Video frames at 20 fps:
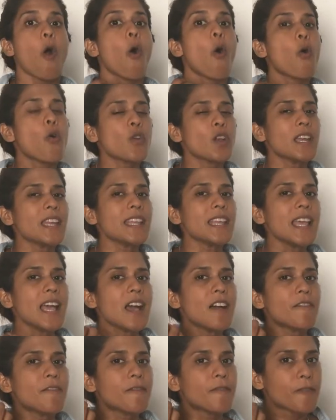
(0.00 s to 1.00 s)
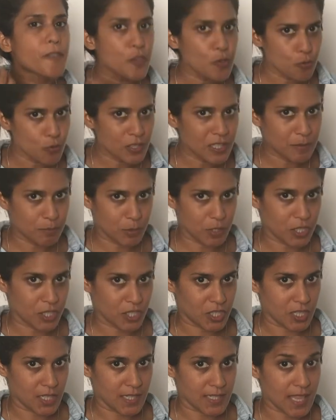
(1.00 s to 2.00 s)
Only a few
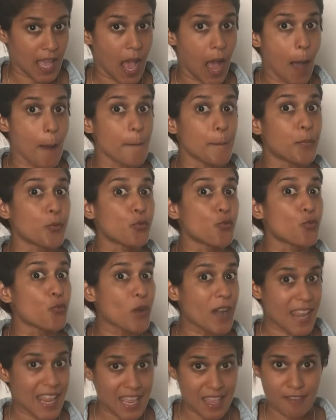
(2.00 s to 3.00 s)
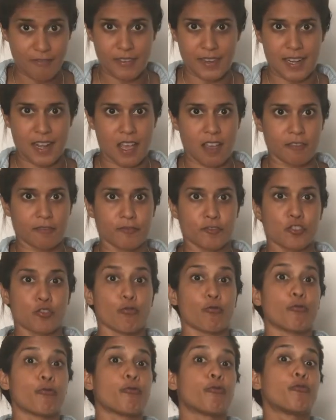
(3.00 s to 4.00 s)
species are brave enough to